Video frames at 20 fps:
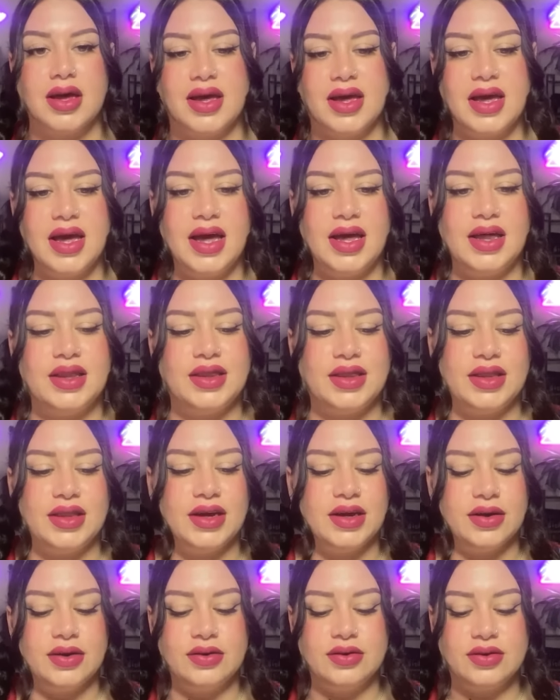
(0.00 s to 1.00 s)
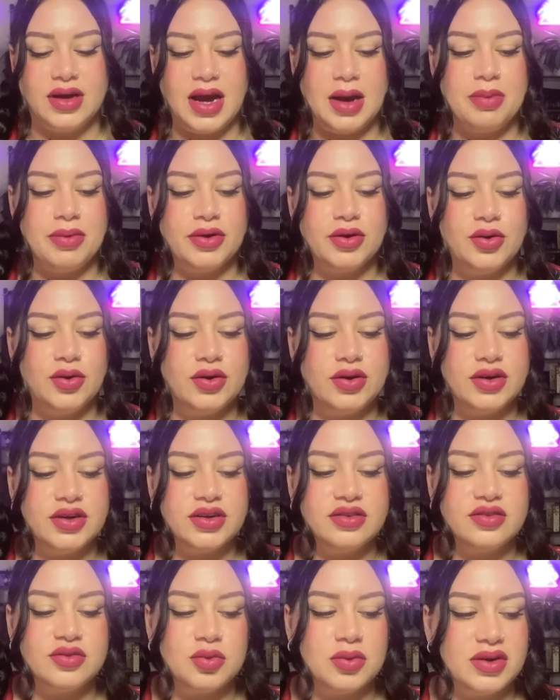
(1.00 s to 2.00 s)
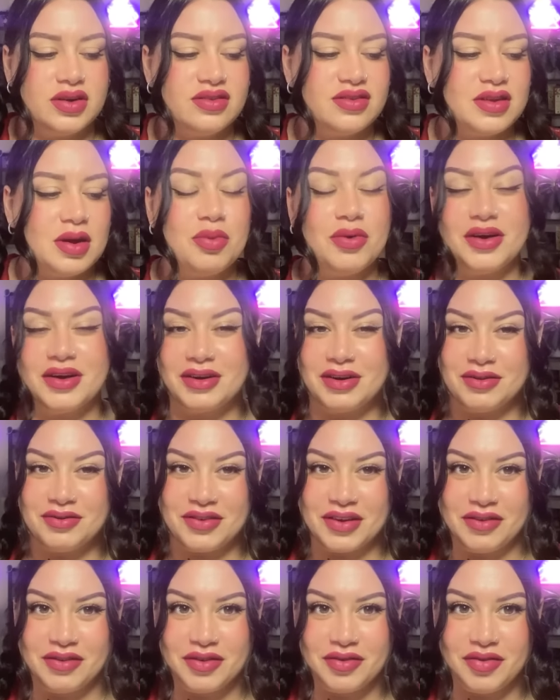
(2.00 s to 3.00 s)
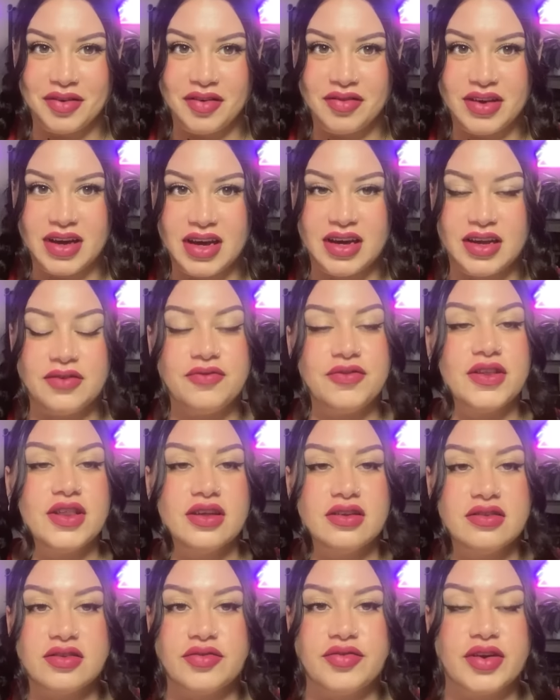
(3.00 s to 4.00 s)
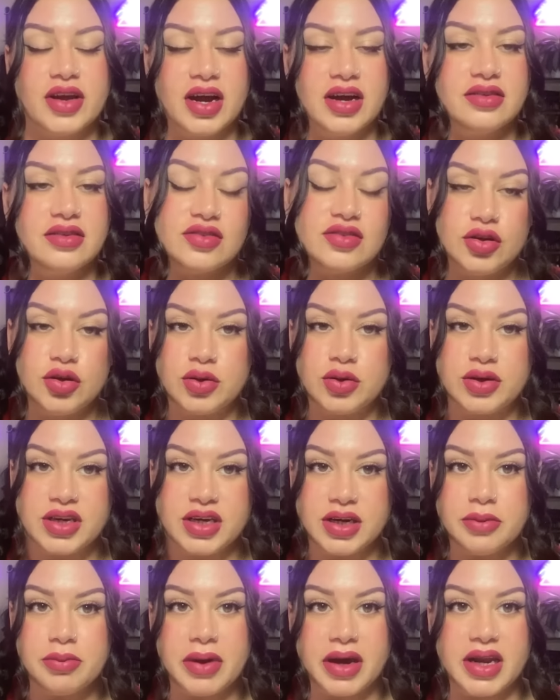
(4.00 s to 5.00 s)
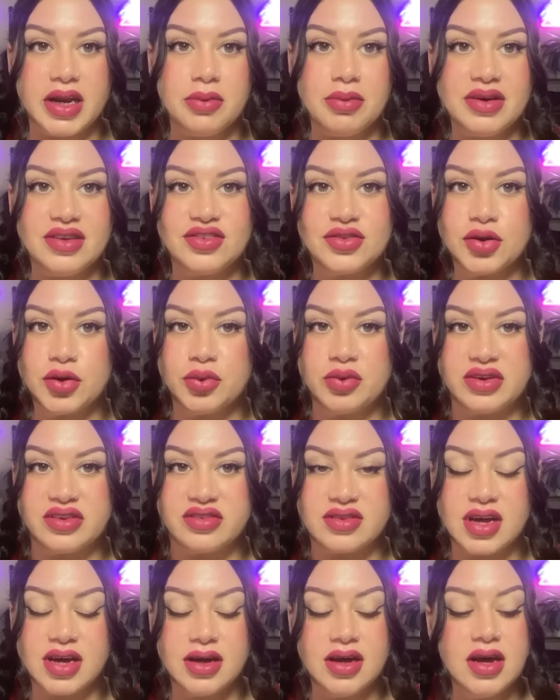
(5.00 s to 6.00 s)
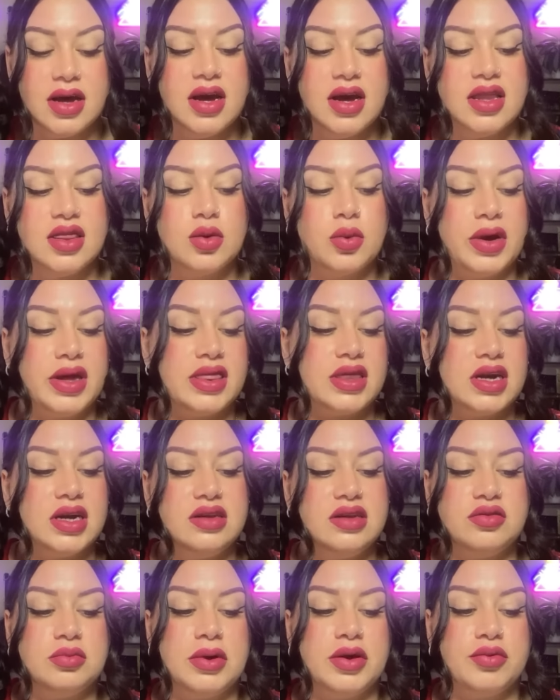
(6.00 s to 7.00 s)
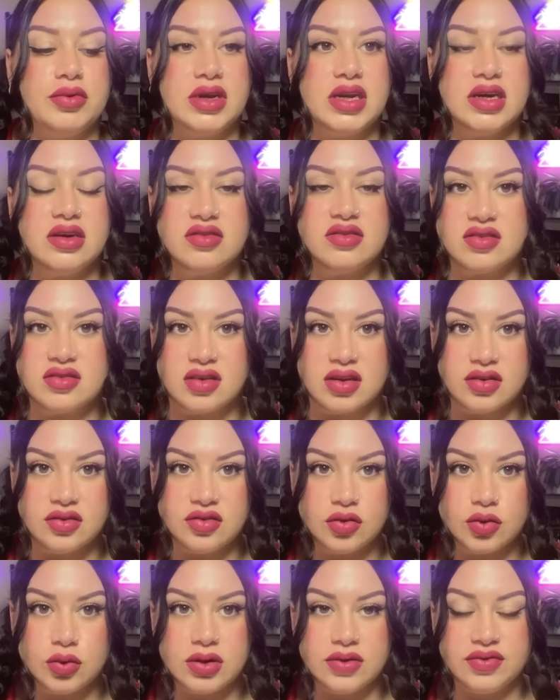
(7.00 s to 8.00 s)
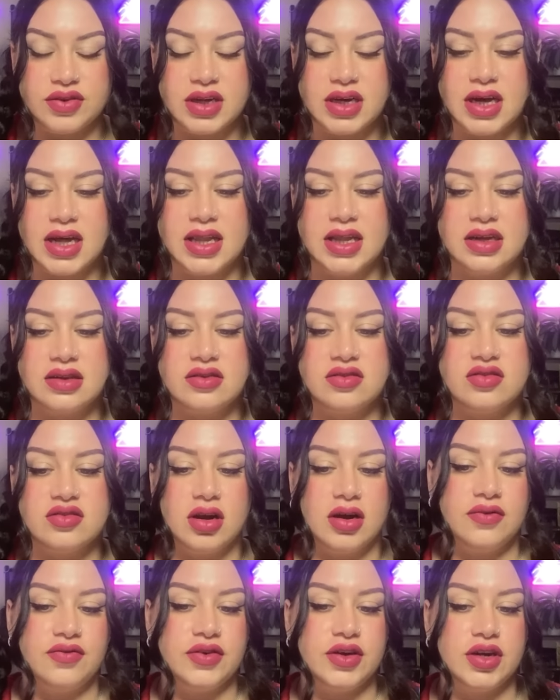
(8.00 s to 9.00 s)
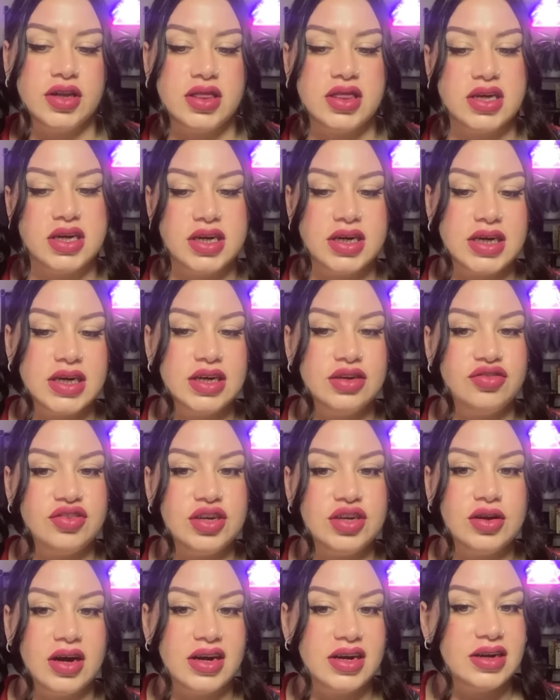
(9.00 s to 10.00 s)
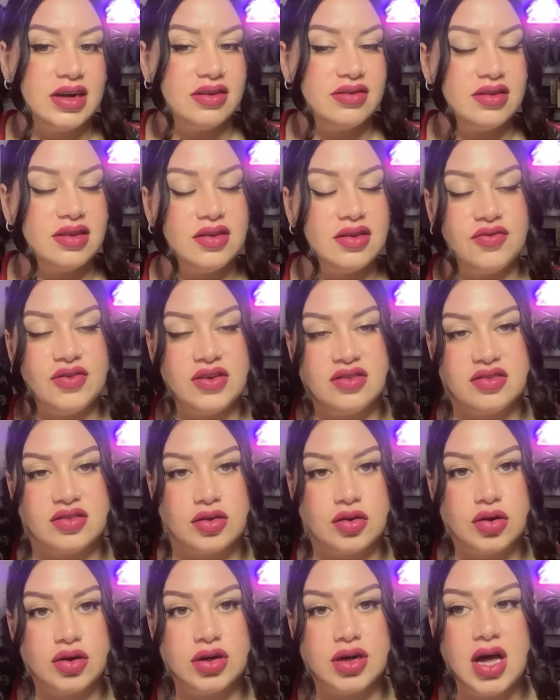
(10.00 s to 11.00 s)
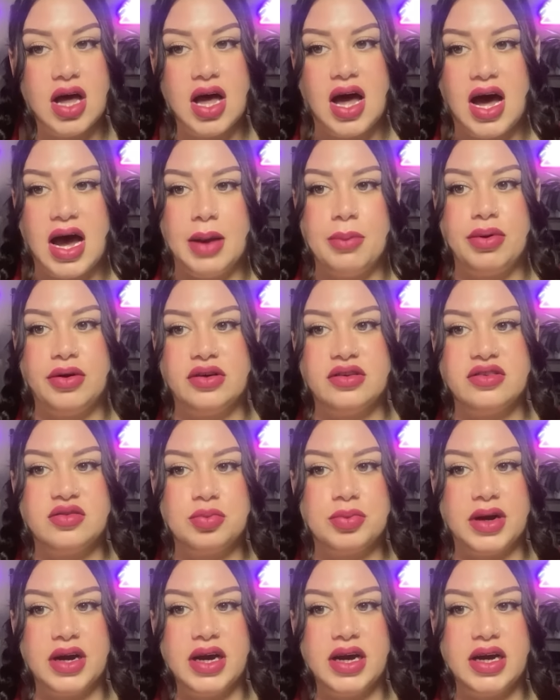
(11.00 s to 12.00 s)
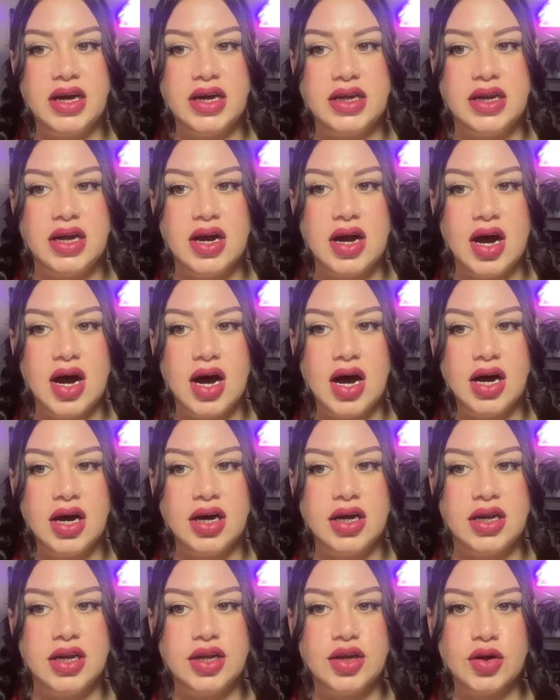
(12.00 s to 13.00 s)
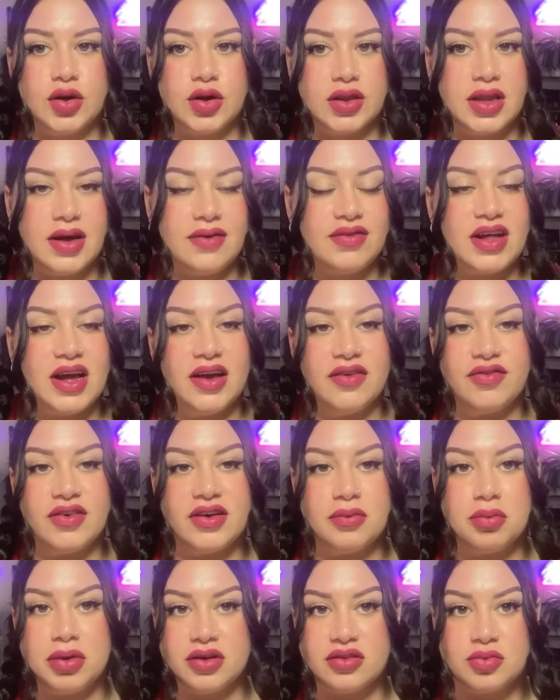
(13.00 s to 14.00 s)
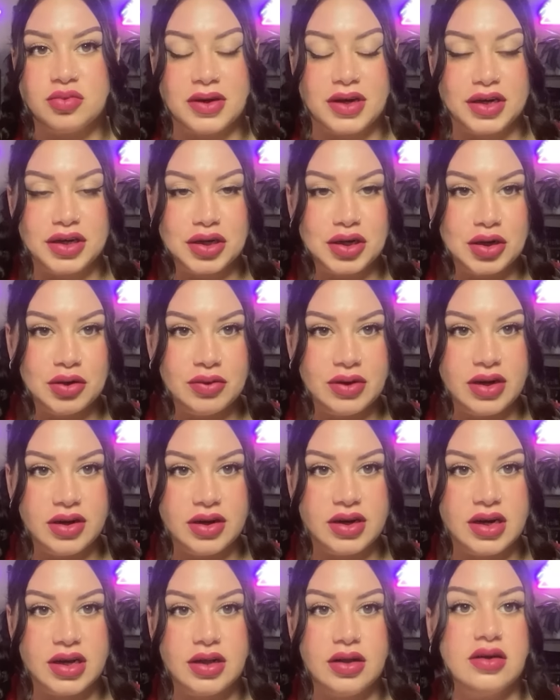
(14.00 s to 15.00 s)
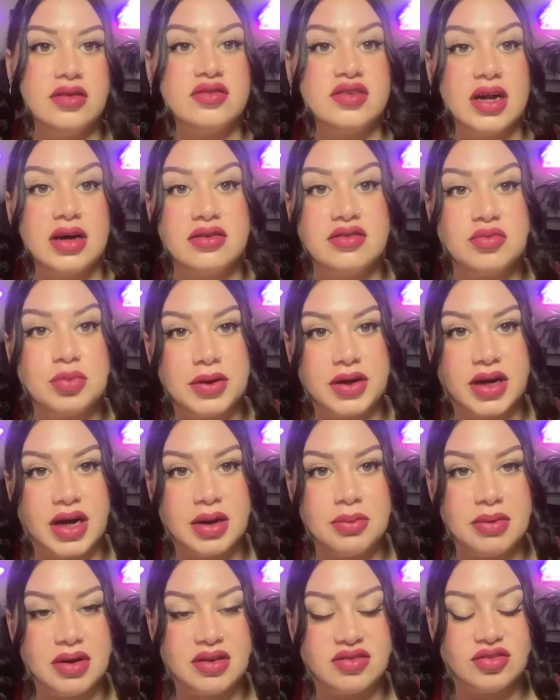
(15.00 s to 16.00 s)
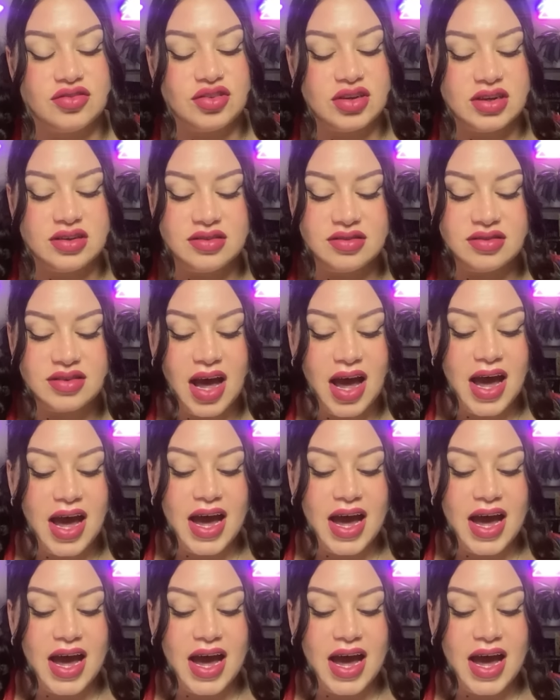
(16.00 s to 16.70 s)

Hello, Capricorns. What is up? Welcome to FlavoredVivid. For those of you guys new here, my name is Carissa. The way that I do my readings is intuitively. I like to start off in etheric energy, grounded down to the physical. I pull a spread on your love life, I pull a spread on your career, and I close it out with spirit guide messages.